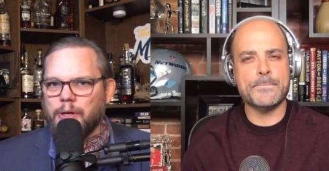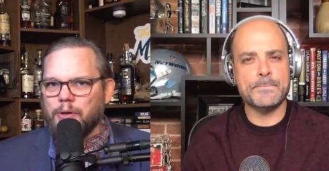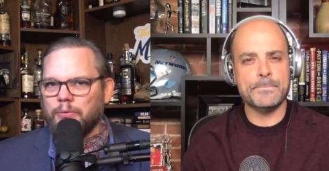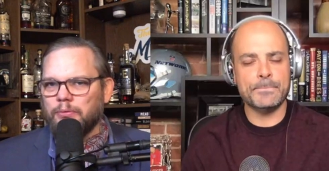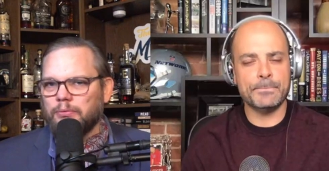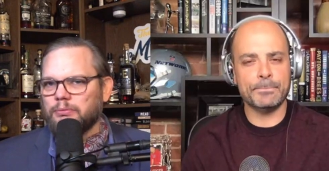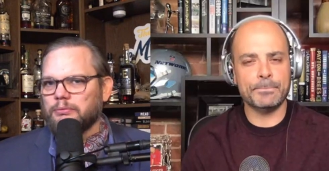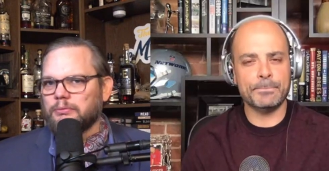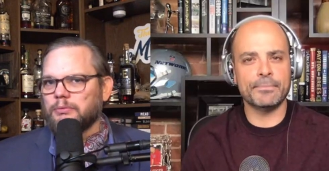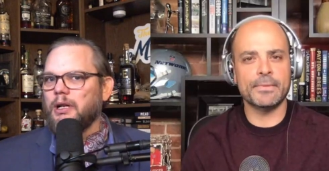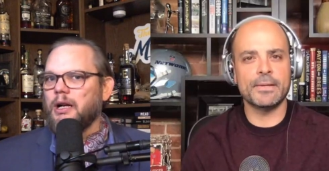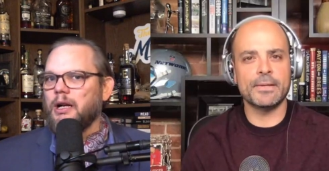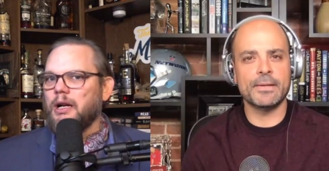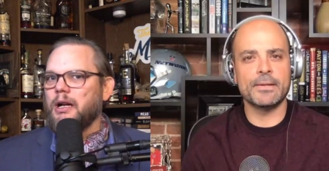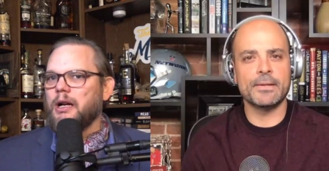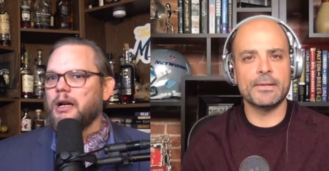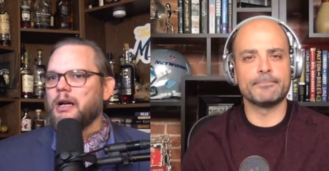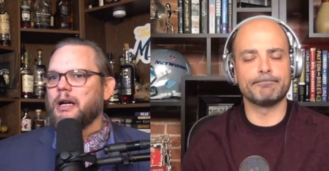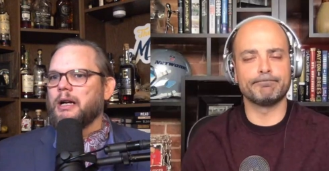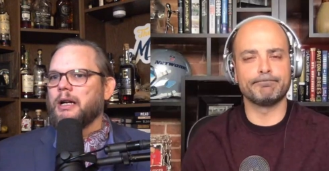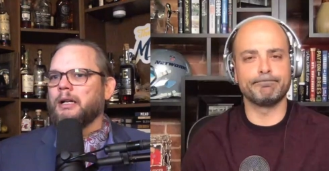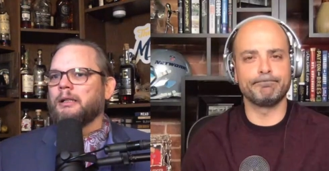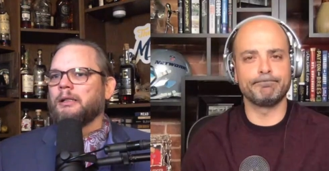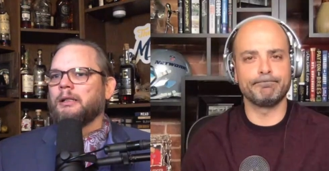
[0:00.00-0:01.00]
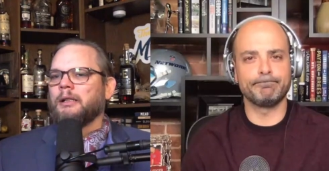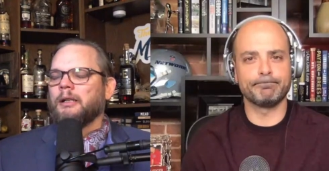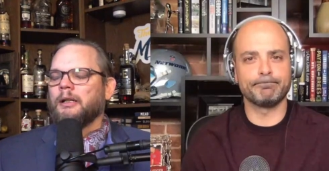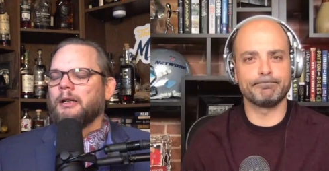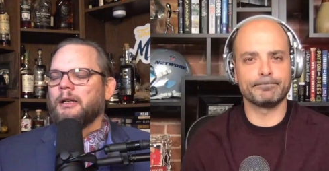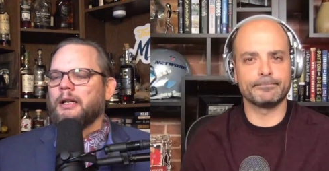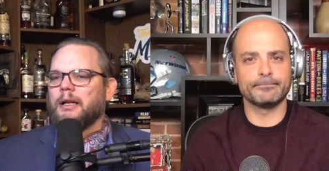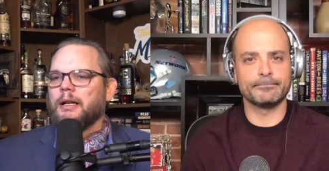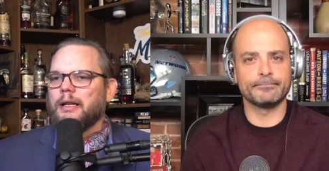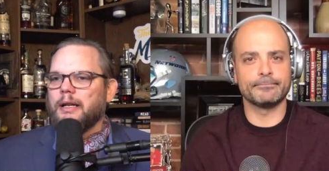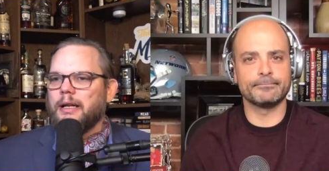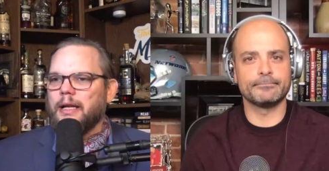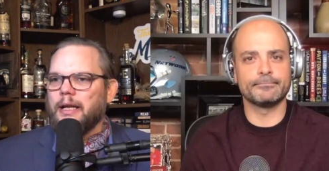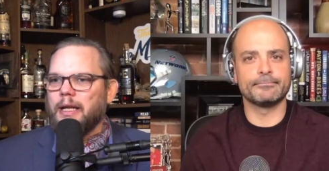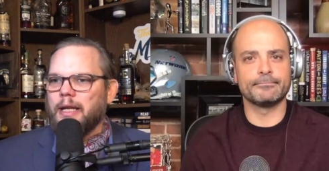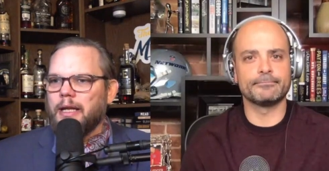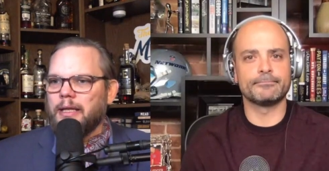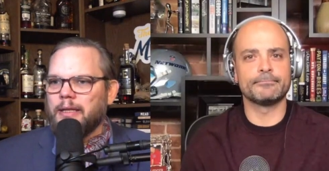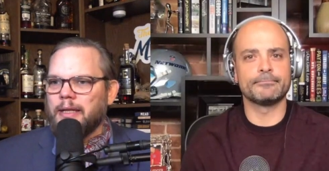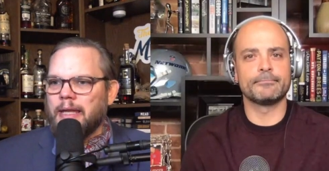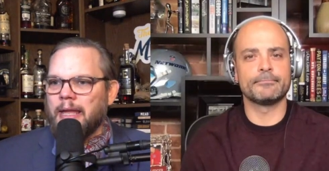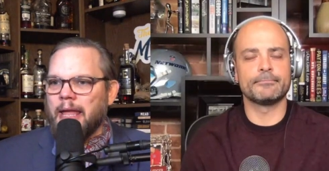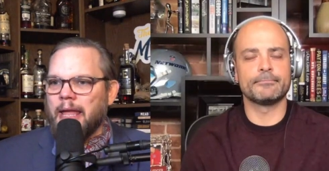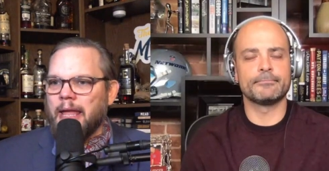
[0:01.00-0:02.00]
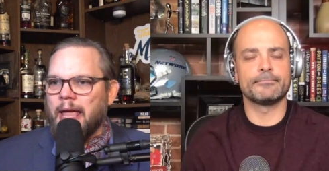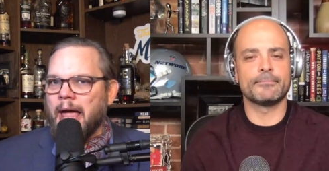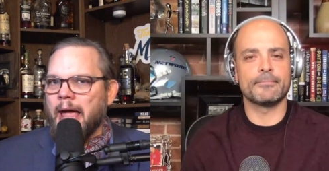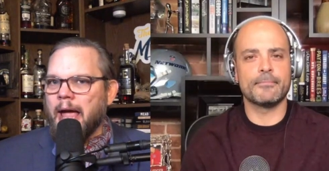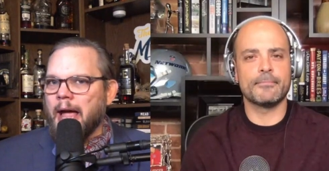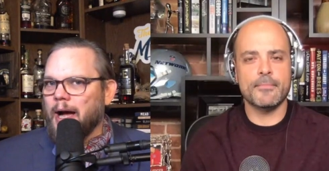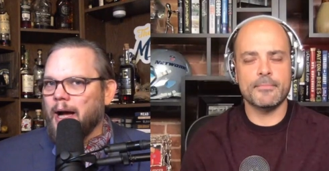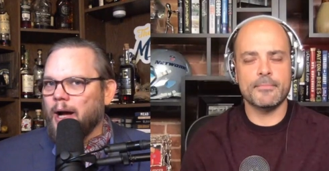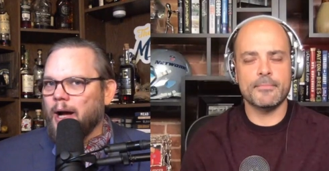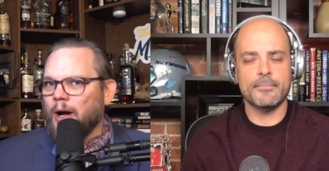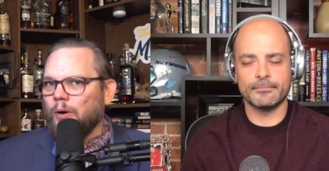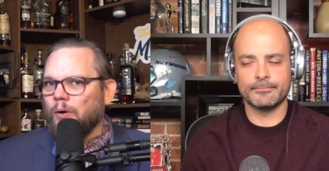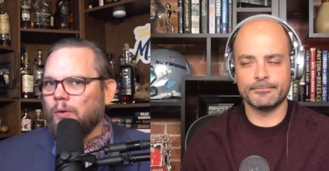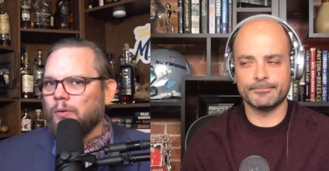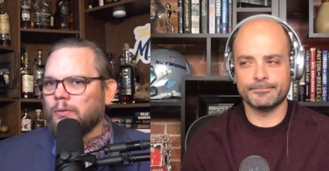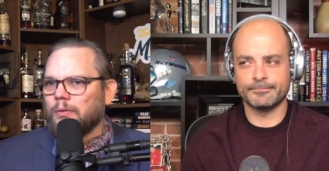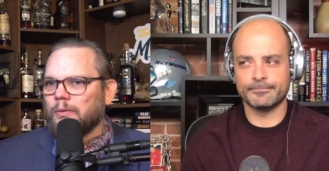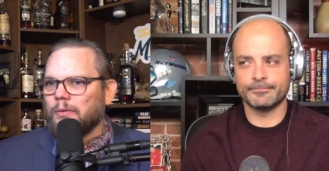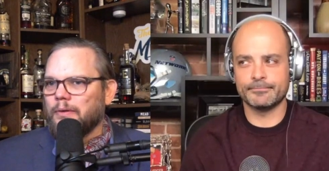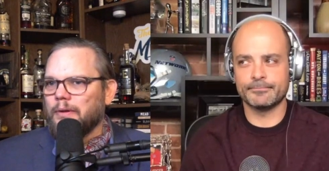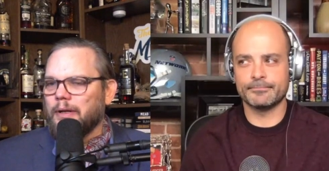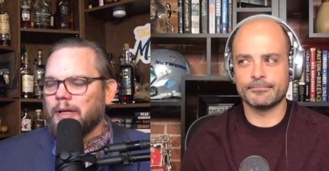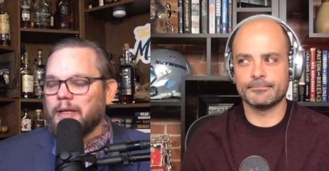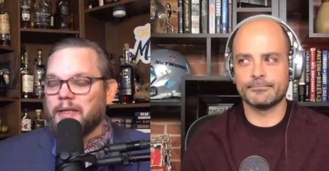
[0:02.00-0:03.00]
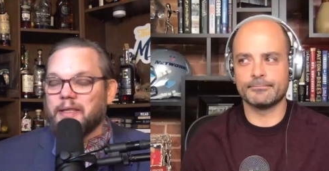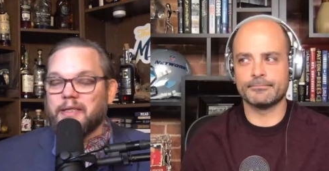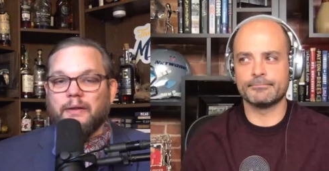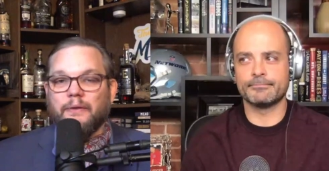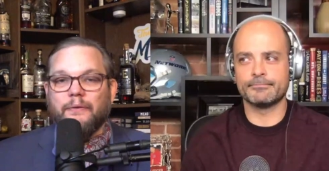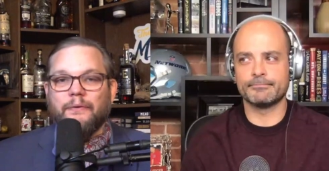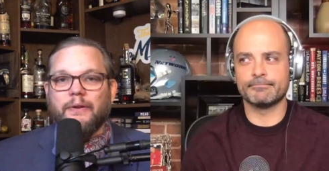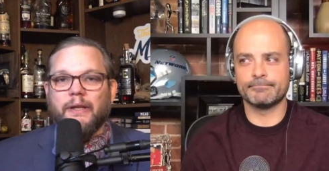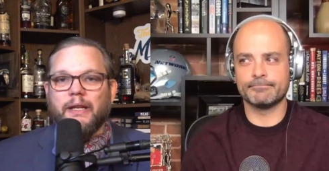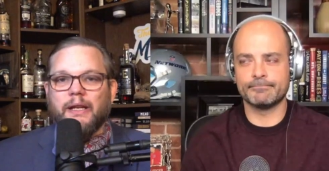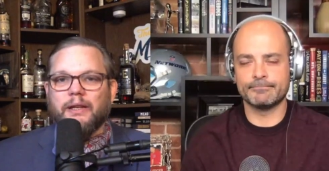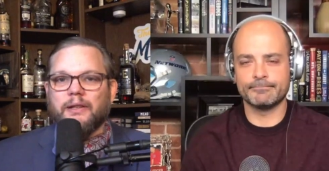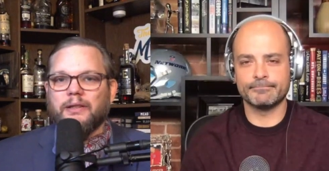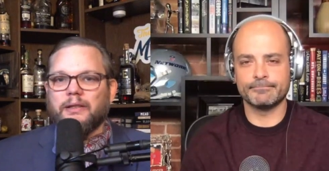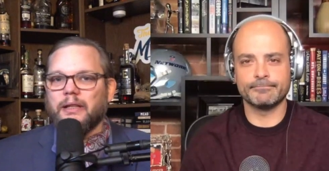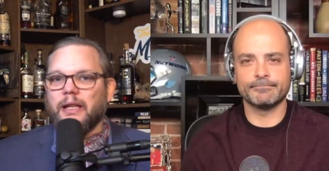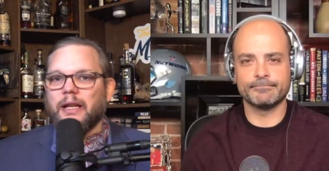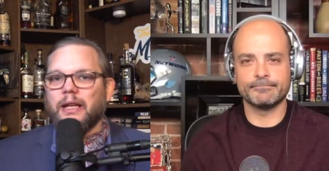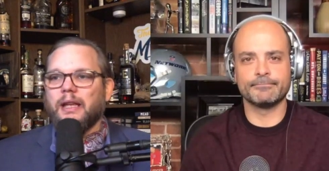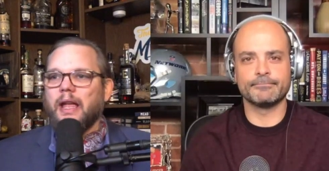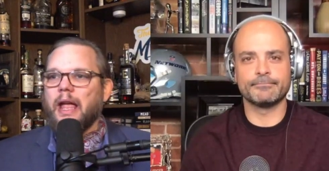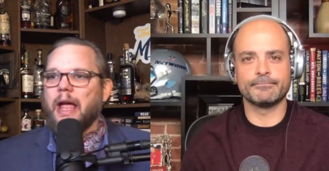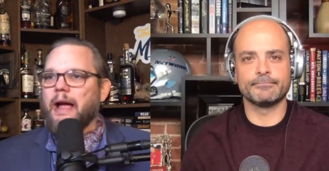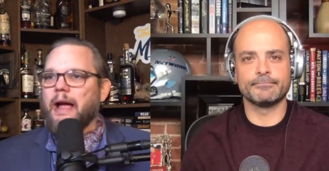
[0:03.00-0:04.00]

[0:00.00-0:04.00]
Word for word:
Speaker 1: you. Uh, mm-hmm. And now it's the finish. Like